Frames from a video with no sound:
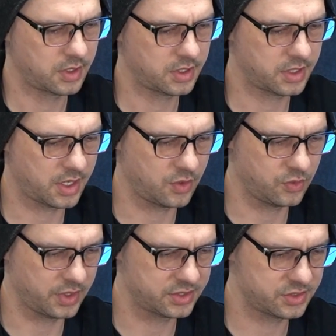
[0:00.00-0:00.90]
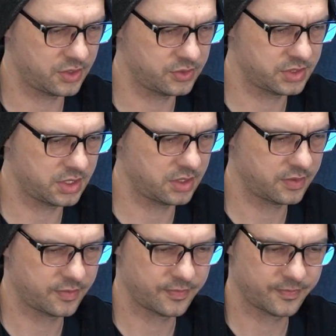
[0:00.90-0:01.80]
And that, ooh, that's toasty.
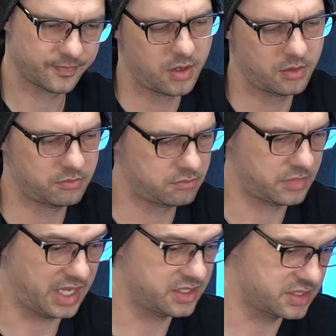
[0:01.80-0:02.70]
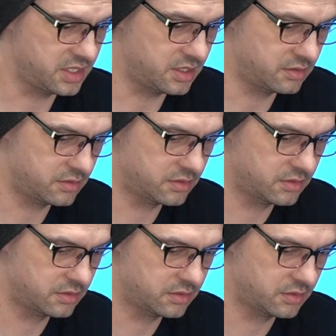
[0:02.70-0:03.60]
That is it.
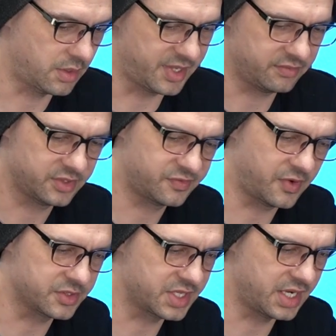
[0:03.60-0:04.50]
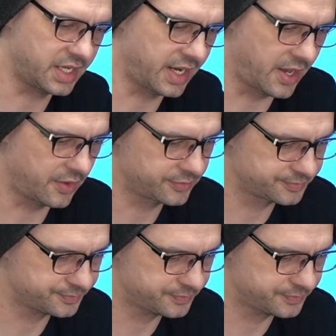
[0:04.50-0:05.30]
Well, I mean, as far as getting it out.